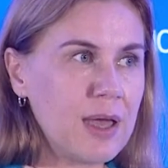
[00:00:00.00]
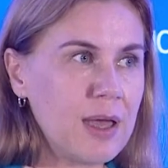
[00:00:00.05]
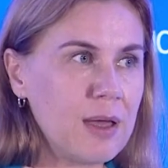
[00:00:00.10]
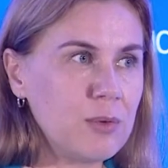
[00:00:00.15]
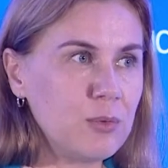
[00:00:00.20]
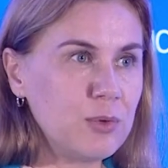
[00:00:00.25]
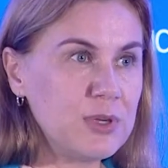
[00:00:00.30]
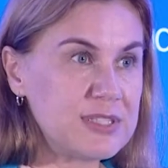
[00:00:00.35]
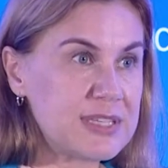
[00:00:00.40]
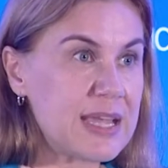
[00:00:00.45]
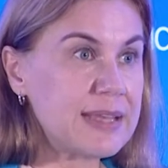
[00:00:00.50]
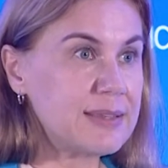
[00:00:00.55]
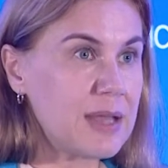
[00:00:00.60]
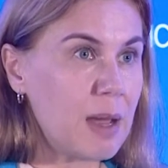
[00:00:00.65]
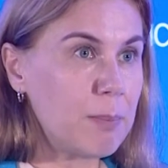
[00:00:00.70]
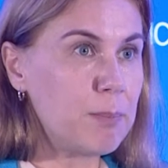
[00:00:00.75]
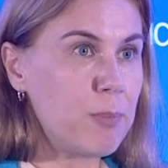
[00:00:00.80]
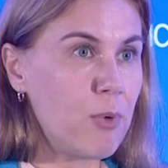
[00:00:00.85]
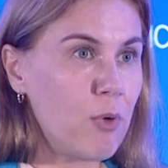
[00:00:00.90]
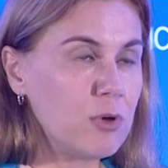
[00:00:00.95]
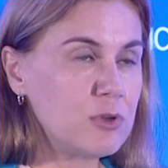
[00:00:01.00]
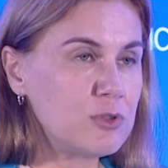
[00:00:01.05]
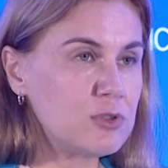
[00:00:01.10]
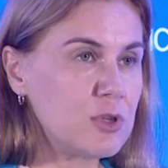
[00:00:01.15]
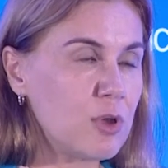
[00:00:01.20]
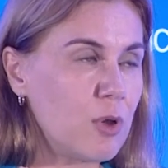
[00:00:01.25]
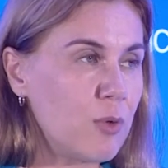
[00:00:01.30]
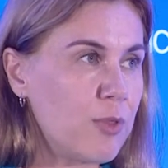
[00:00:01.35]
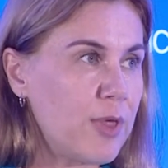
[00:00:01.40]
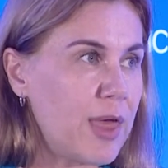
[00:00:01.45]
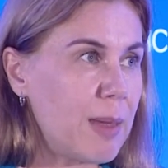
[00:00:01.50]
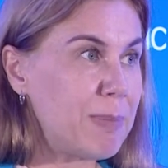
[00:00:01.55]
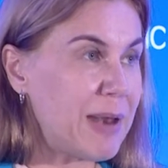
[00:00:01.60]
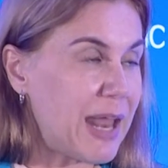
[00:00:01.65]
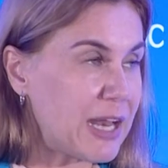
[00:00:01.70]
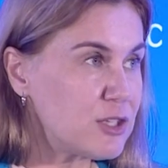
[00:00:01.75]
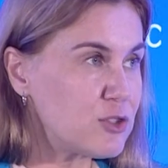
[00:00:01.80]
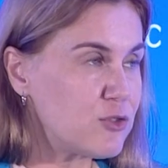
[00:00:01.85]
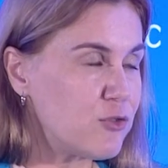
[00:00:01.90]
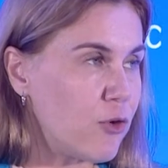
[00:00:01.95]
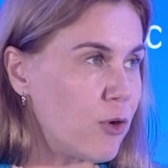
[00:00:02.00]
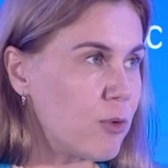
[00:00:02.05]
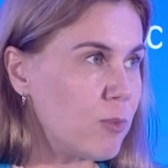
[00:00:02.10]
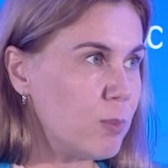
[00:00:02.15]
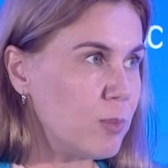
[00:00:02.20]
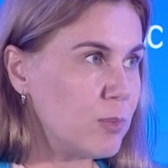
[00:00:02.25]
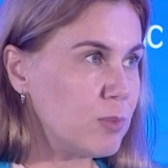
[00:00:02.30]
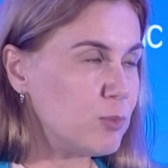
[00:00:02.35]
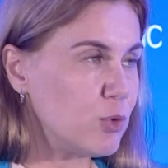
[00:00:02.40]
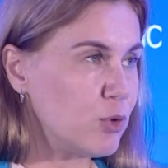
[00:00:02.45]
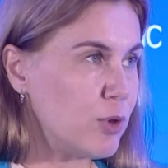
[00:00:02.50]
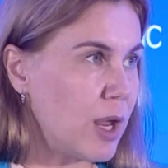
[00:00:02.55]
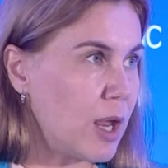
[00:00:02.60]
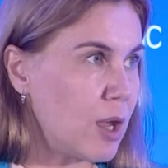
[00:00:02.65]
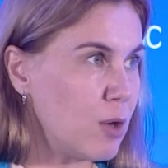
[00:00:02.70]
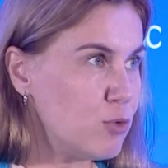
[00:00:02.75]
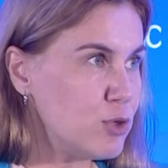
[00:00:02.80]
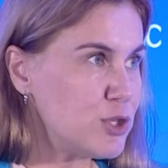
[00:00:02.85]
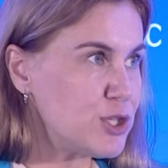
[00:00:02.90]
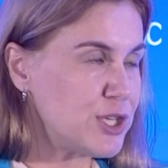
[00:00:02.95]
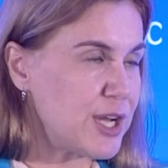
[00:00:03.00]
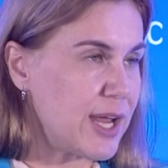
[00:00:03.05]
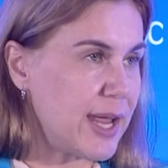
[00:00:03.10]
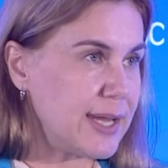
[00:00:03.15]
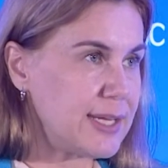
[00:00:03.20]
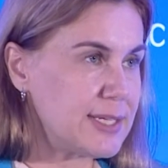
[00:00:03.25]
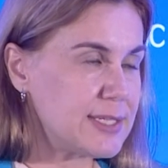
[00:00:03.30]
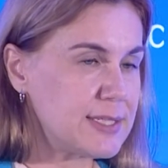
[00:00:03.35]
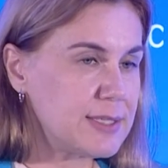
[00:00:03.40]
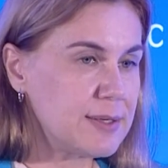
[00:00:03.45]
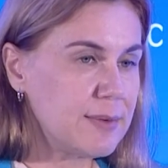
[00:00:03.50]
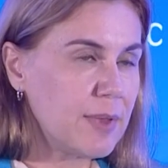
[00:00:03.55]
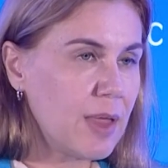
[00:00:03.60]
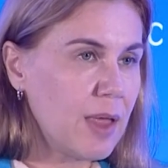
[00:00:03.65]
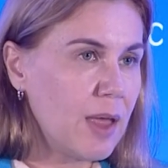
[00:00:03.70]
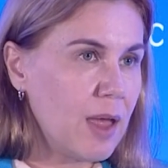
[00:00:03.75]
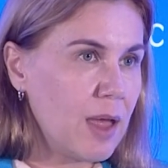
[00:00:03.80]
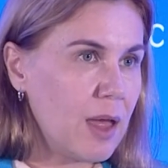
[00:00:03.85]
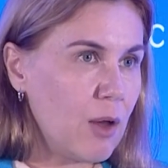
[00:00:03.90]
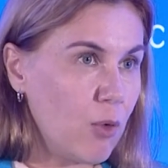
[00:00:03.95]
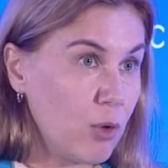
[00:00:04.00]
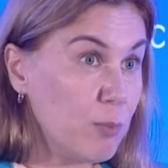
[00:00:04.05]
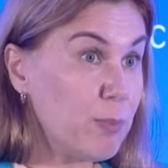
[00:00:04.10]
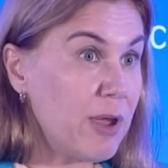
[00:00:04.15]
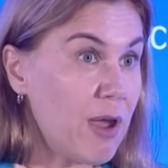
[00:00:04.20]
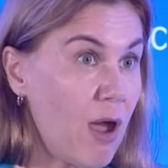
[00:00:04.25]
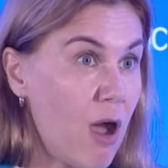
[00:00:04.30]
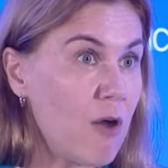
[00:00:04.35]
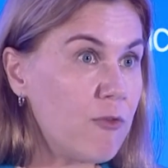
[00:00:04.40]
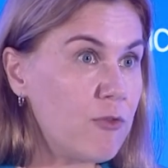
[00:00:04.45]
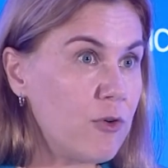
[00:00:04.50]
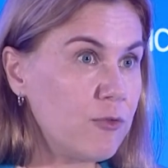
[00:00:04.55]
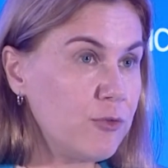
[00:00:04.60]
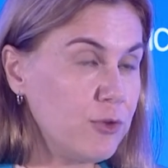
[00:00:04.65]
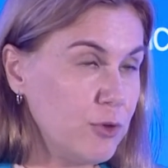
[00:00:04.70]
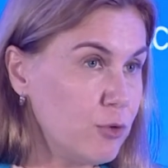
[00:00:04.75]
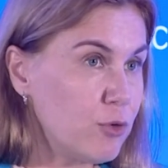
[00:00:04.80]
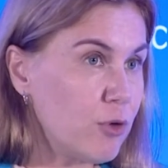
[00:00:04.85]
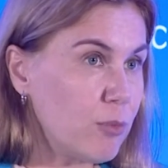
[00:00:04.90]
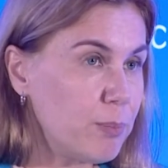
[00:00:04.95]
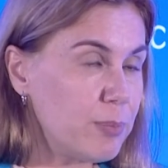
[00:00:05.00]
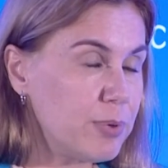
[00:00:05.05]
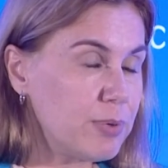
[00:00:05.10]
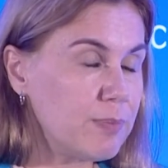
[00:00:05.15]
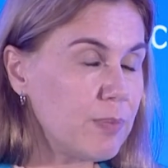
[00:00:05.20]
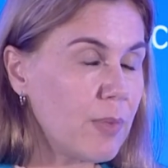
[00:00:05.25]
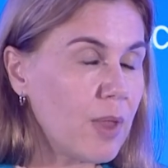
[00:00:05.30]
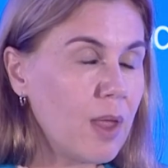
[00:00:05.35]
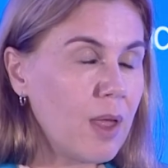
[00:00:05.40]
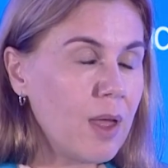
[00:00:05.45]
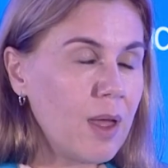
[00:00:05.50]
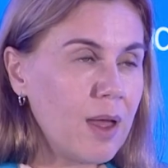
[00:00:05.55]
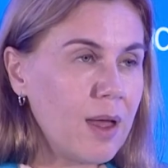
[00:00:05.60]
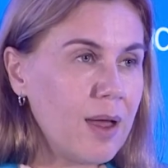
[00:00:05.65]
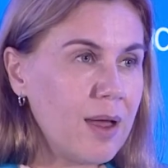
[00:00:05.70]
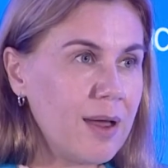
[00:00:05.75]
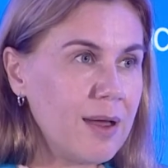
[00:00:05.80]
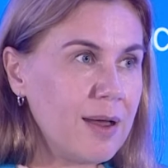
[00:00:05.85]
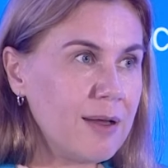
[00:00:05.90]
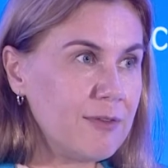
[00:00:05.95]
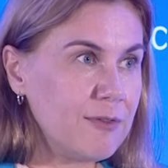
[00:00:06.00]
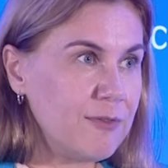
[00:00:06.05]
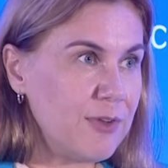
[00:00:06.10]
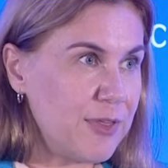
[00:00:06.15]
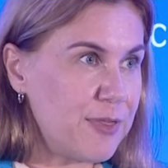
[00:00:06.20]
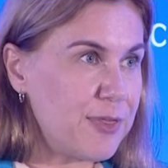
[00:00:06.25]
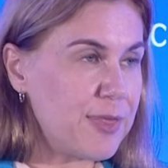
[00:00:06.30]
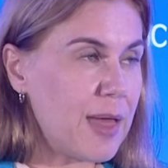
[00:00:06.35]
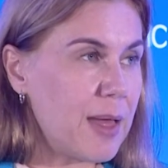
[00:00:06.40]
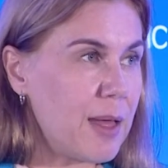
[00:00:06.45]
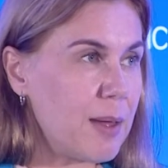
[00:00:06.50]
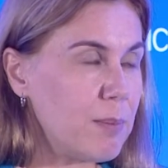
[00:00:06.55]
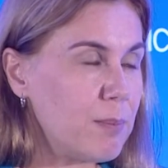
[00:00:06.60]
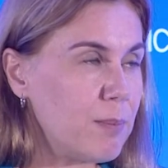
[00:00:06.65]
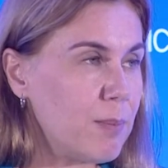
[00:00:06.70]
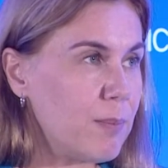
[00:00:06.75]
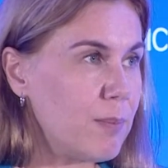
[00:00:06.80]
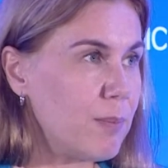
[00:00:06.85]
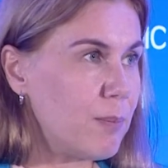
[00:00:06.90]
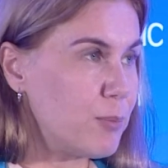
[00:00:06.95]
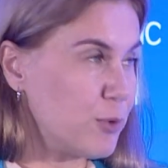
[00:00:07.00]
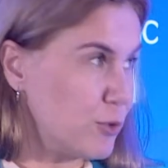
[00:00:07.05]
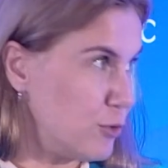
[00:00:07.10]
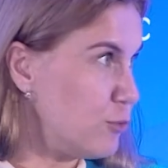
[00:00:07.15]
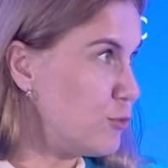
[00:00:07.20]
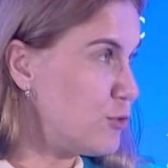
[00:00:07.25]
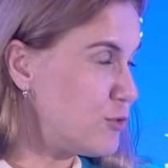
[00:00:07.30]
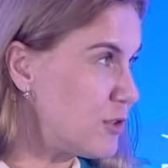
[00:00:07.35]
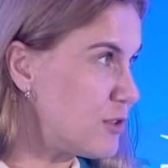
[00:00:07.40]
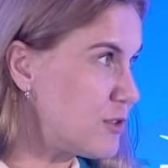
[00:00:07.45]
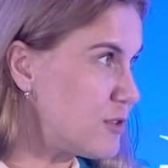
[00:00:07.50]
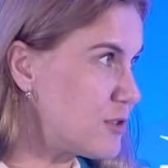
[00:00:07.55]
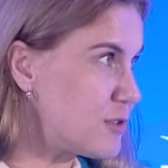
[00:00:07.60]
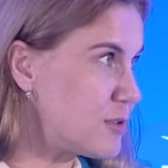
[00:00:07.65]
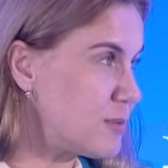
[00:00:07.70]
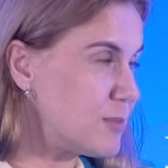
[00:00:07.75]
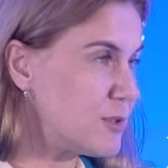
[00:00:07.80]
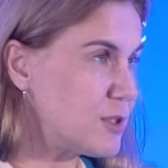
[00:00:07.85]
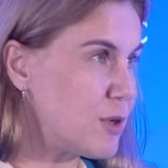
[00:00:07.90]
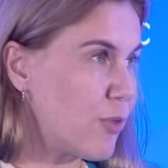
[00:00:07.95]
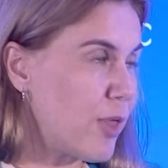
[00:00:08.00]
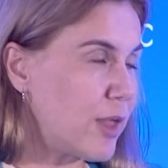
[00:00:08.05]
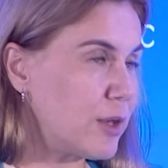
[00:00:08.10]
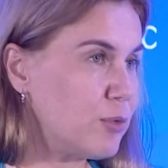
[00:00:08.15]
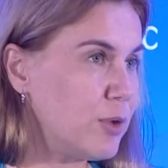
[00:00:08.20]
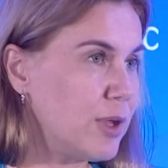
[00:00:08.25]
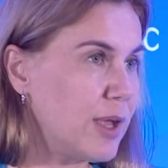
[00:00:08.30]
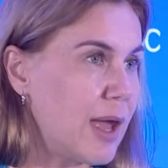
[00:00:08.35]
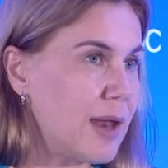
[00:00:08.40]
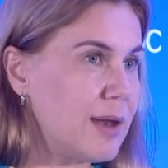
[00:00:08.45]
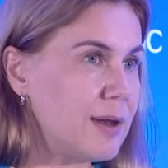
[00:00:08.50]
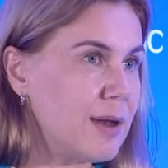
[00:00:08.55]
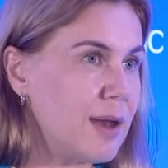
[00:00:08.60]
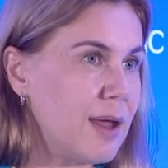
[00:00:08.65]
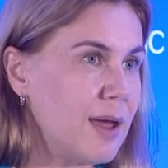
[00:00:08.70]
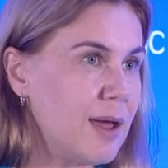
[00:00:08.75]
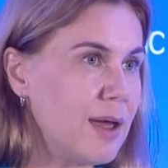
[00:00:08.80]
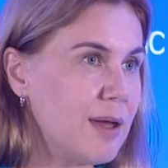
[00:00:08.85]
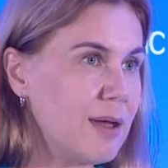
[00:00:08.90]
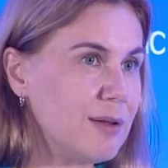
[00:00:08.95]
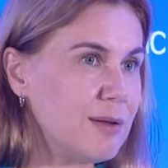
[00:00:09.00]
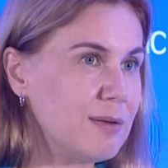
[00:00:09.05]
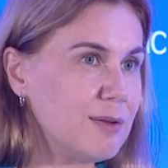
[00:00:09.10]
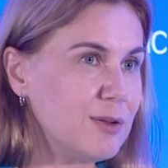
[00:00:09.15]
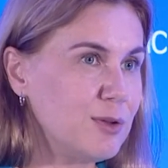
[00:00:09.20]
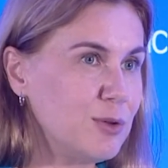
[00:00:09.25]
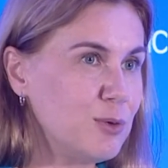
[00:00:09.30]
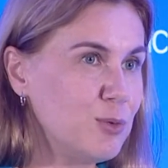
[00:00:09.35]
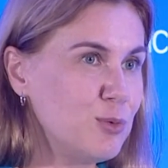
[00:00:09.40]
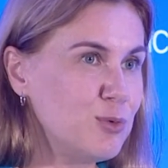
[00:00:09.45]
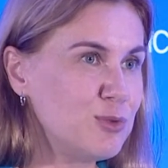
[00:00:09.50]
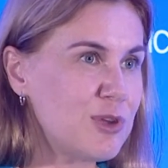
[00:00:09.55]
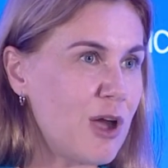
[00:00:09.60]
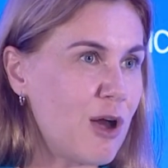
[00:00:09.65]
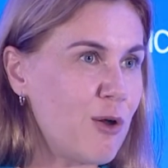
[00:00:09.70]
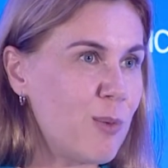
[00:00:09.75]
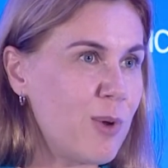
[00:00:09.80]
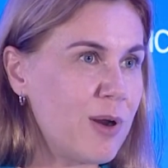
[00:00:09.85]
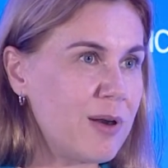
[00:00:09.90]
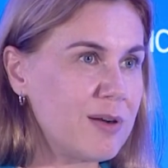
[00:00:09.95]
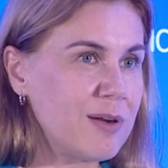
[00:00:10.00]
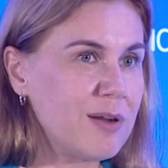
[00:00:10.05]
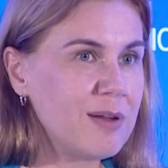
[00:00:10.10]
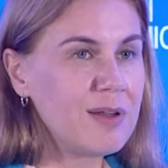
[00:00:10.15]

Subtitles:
we set up also the platform to negotiate on behalf of Europe with producers so that we can use our